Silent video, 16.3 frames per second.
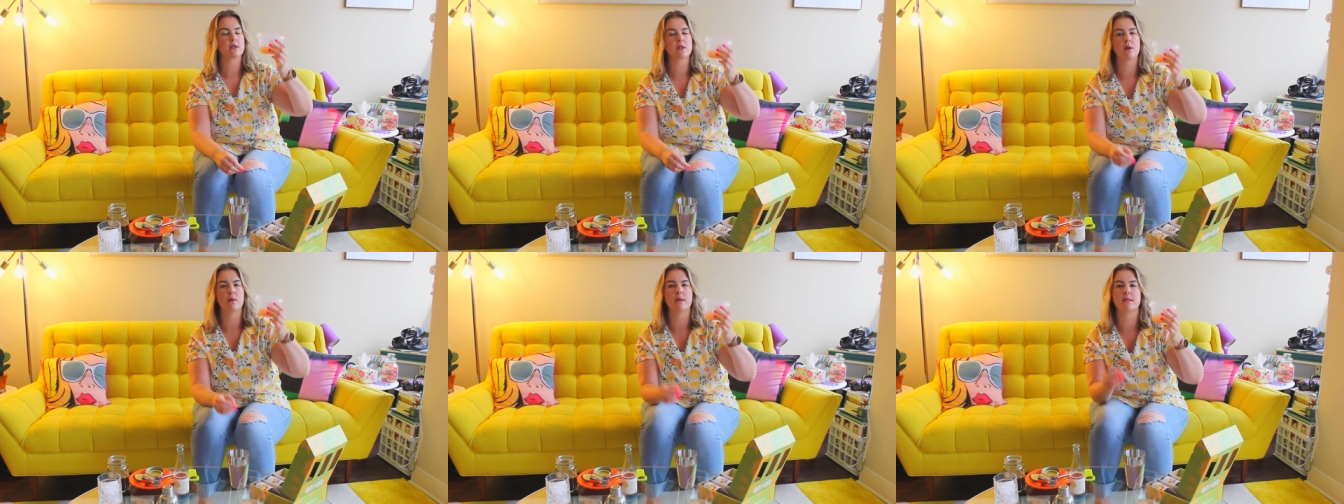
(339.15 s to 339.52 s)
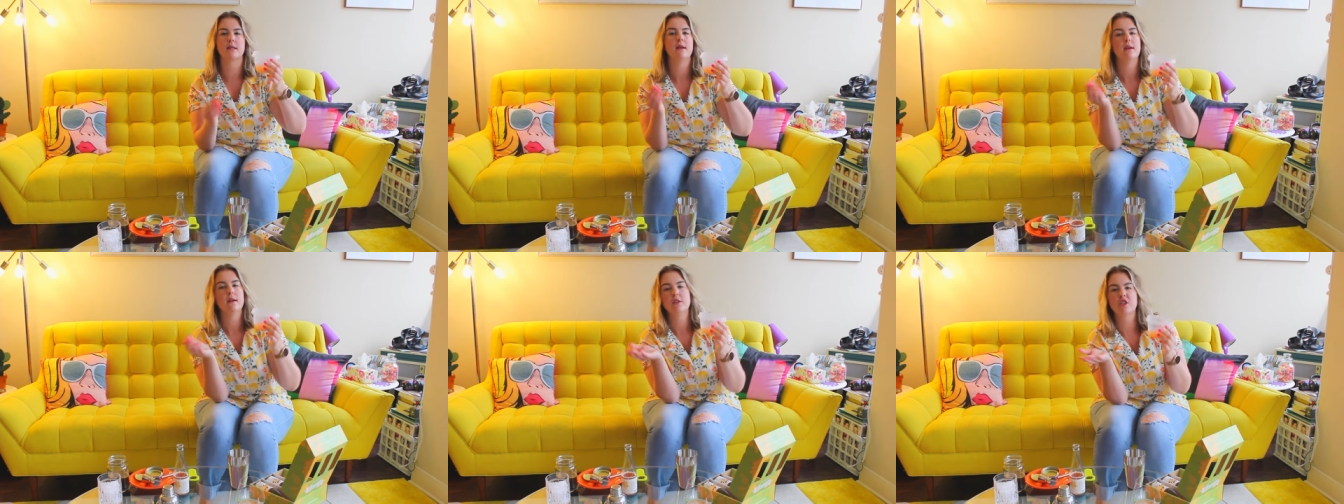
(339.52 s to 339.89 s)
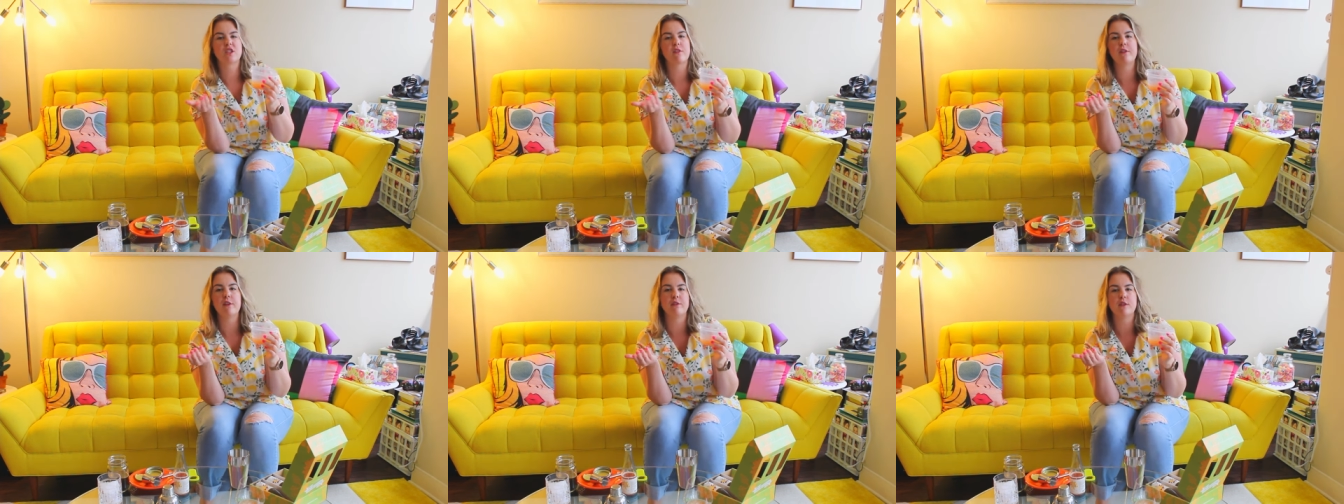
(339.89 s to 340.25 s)
so it's
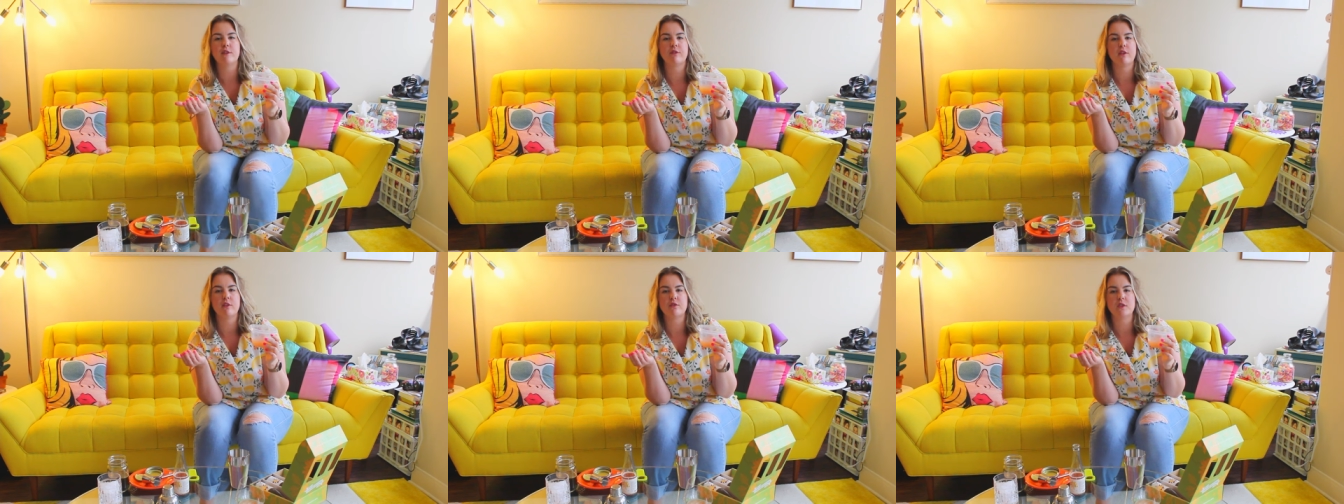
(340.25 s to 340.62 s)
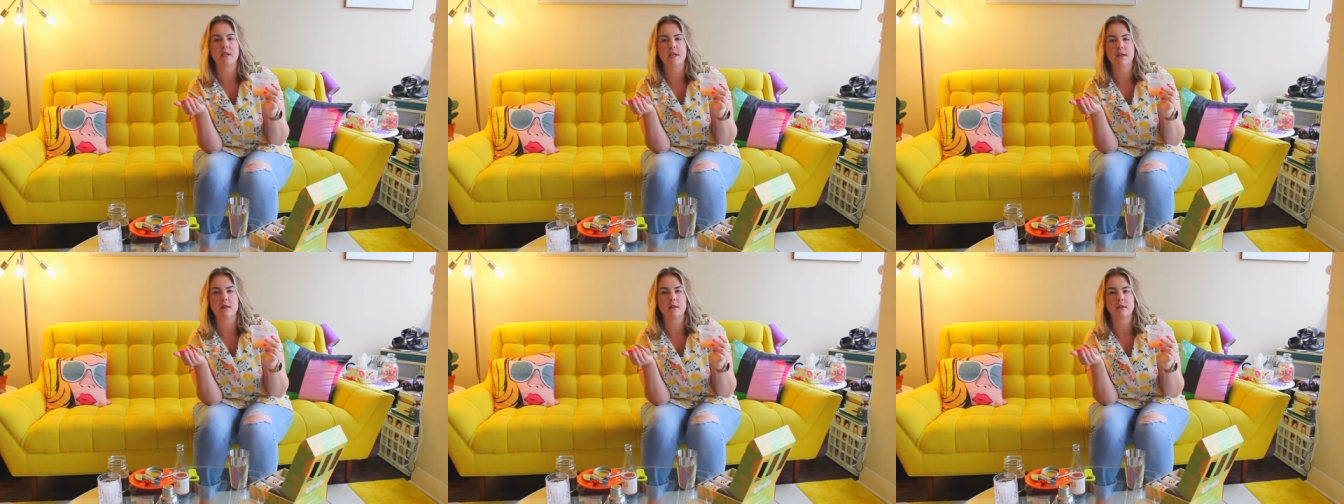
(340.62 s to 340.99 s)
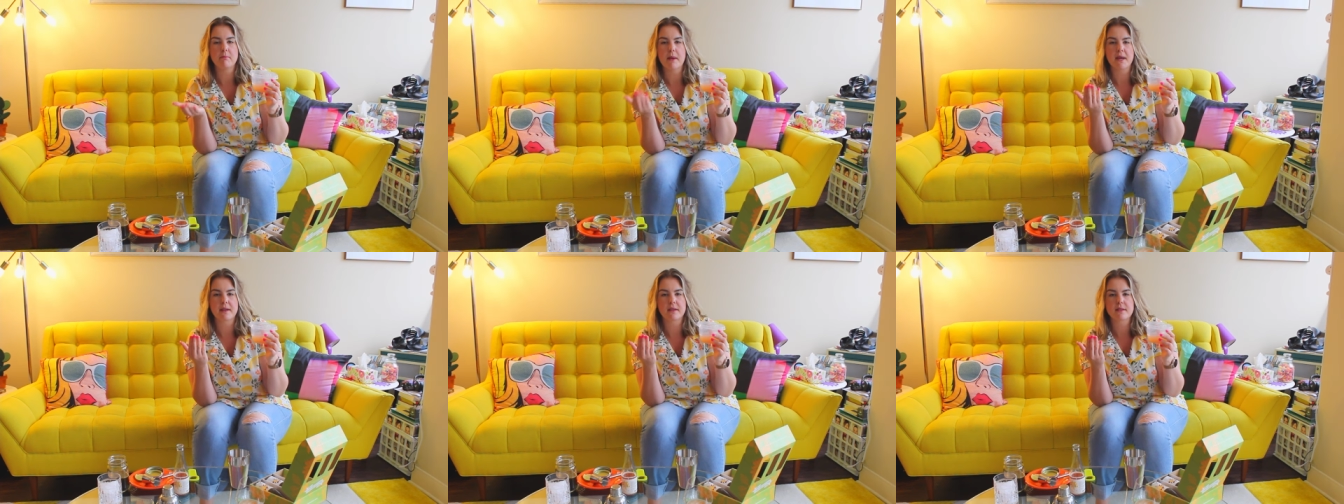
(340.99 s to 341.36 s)
just a 50-50
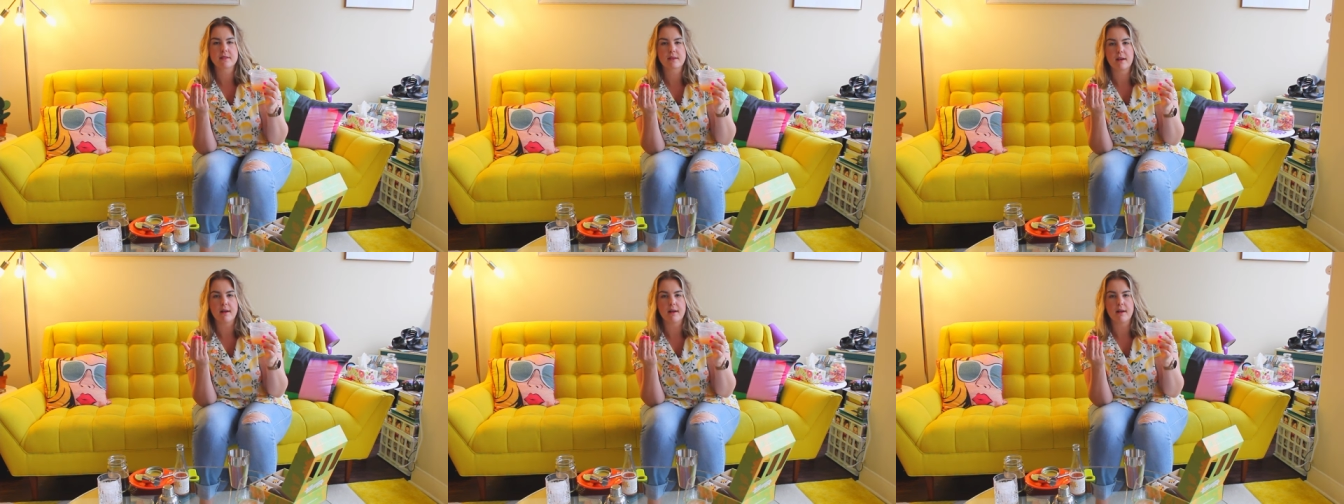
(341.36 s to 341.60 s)
mix